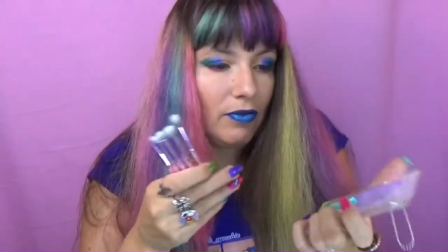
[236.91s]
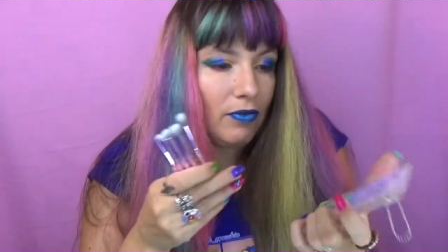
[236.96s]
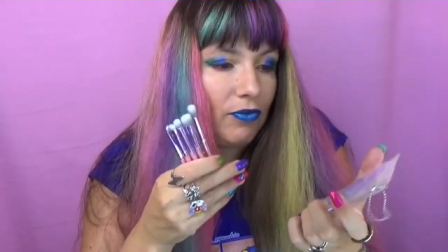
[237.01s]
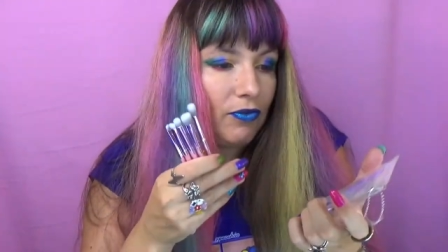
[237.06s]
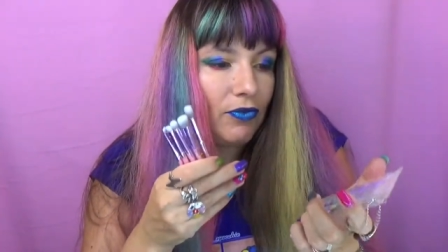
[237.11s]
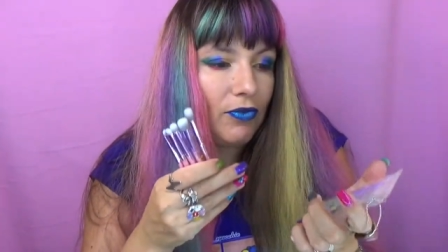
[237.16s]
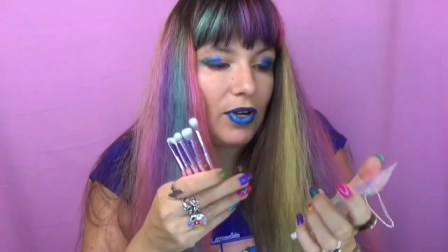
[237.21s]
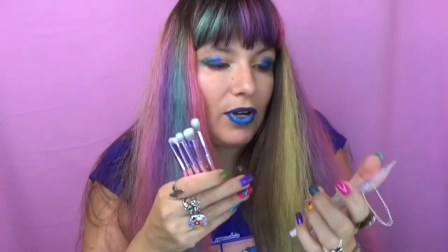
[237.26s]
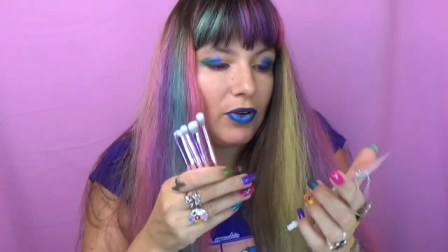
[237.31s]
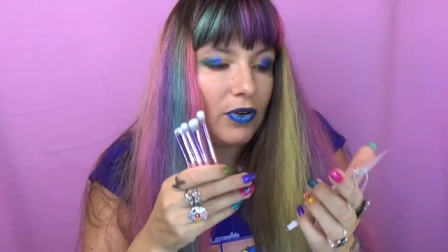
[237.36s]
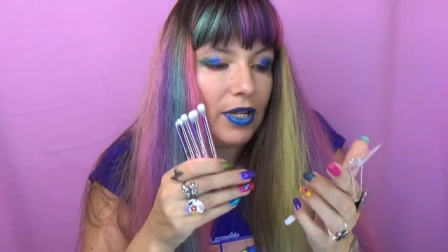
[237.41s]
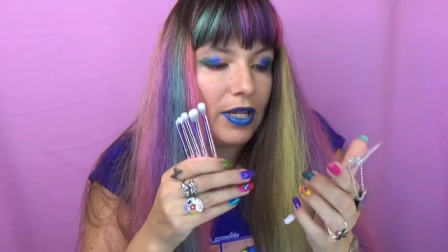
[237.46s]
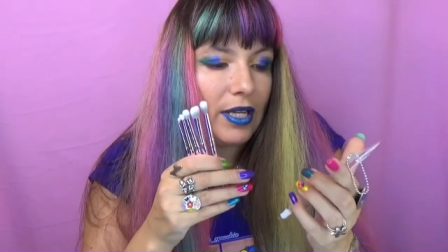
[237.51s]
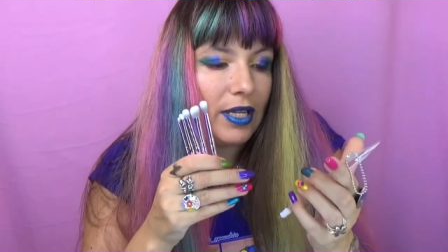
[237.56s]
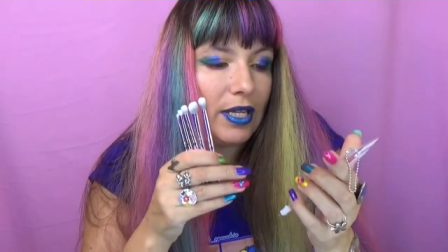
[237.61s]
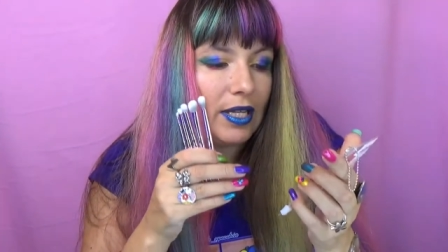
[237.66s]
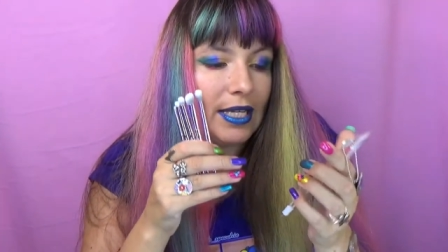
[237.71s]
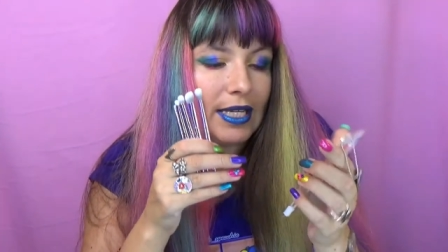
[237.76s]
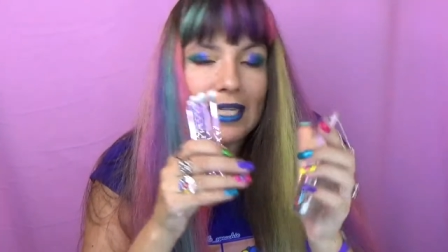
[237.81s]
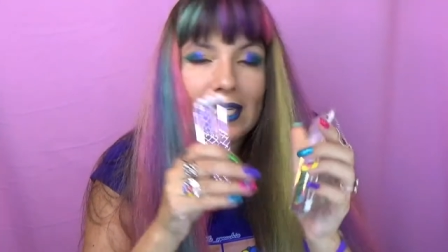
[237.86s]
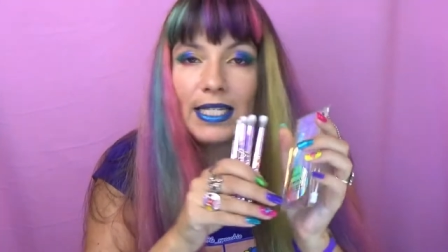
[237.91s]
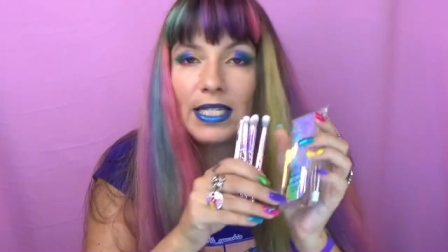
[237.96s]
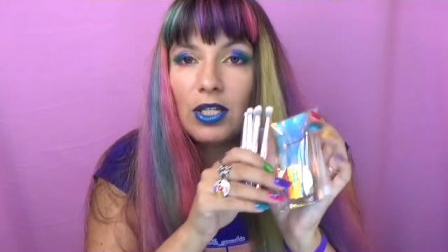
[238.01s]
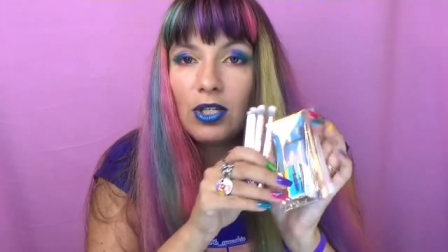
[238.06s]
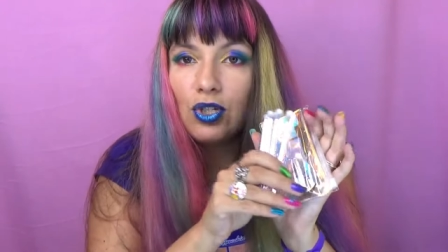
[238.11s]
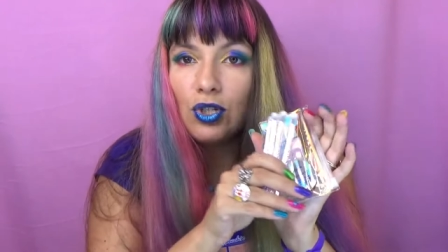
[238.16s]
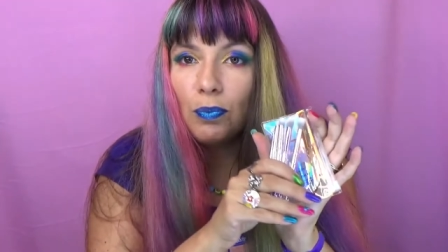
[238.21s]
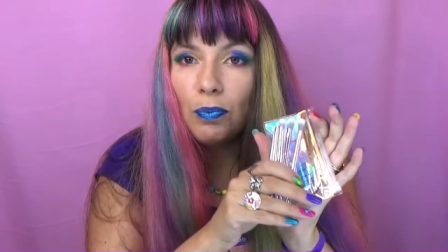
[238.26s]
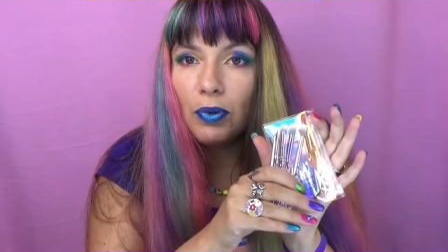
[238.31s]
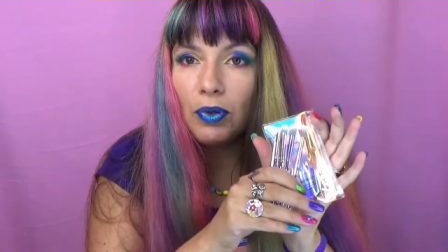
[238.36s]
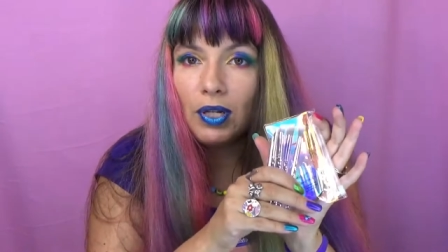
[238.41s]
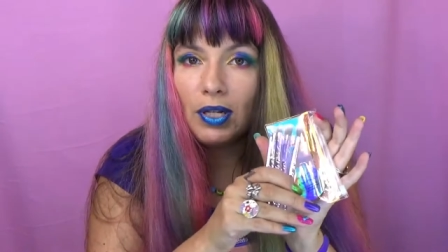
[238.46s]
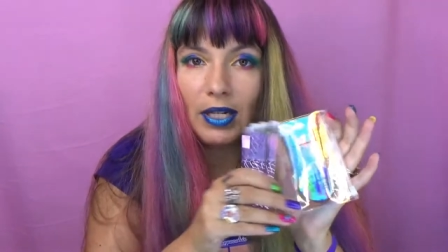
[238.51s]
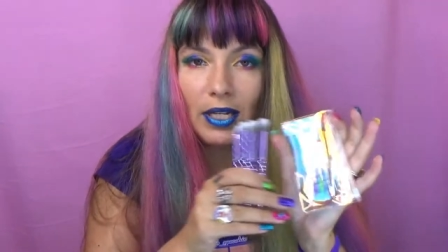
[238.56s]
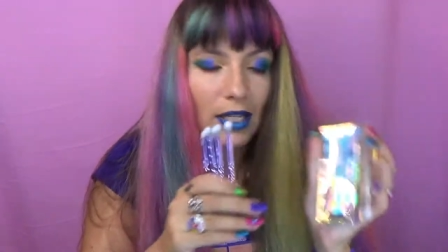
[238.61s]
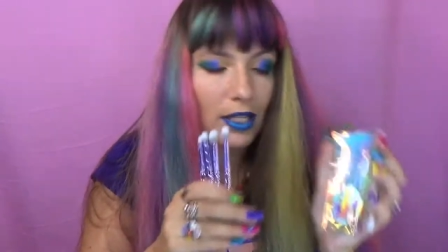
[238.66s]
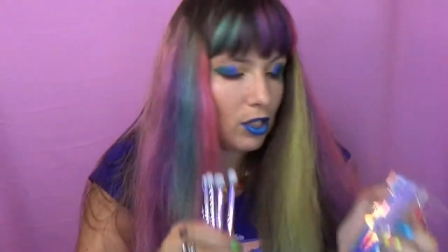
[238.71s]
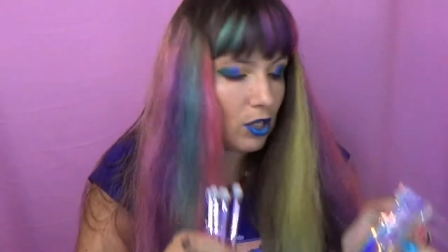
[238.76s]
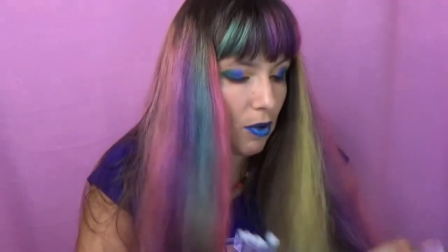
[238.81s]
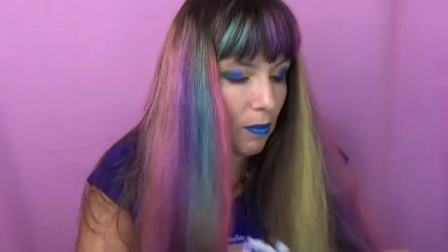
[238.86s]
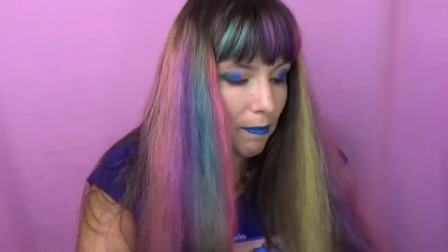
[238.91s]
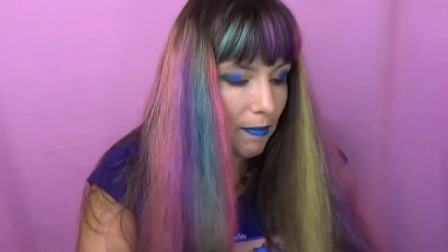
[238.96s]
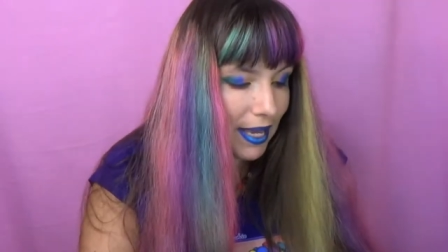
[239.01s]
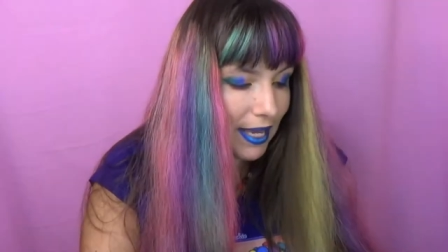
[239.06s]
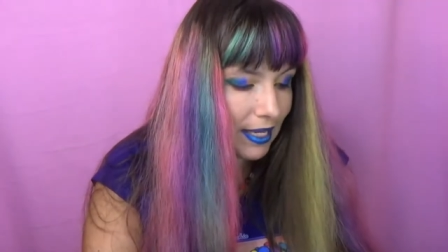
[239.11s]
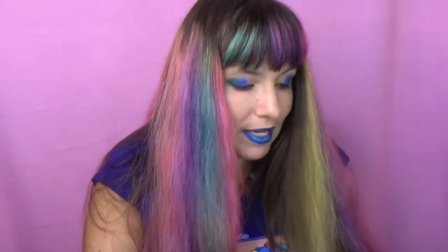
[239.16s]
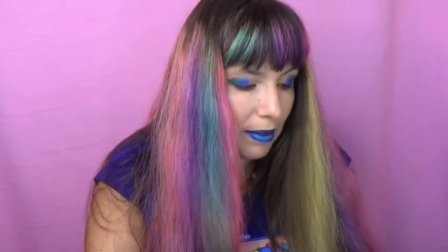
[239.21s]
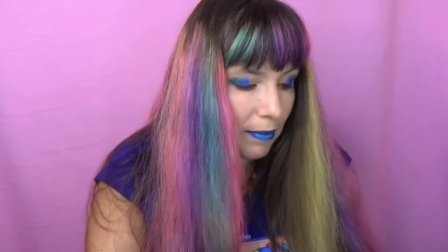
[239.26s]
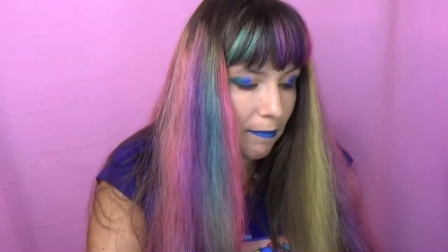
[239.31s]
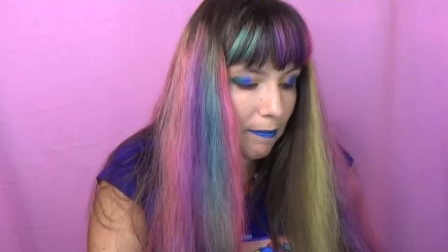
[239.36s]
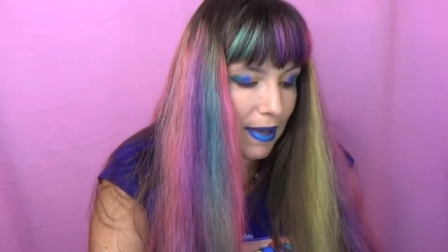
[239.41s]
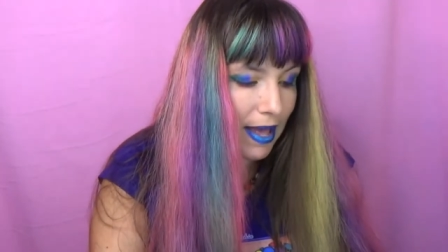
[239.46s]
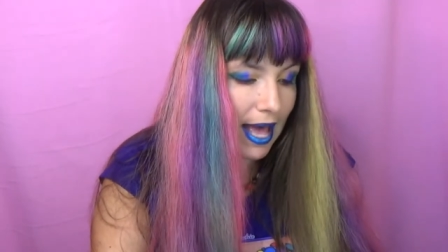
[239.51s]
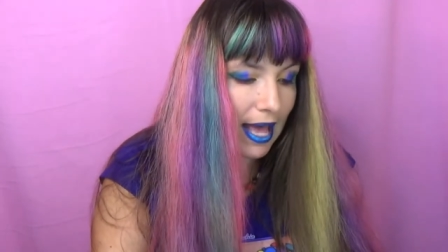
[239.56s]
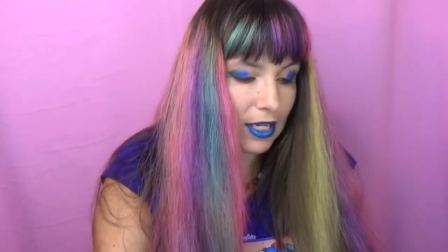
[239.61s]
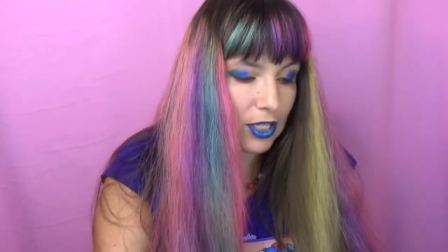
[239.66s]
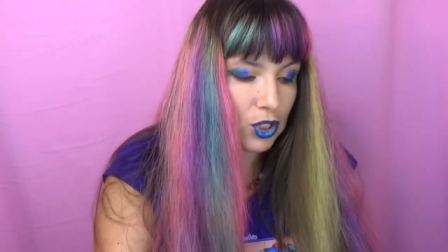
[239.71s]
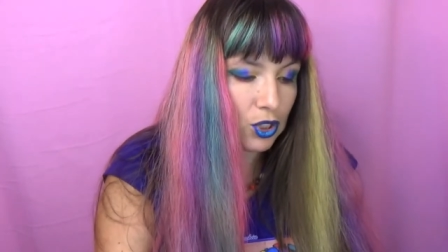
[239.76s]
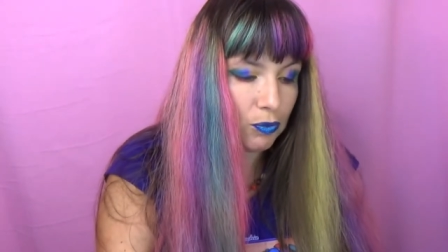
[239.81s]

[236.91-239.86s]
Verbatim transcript: very easy to put it in your makeup bag,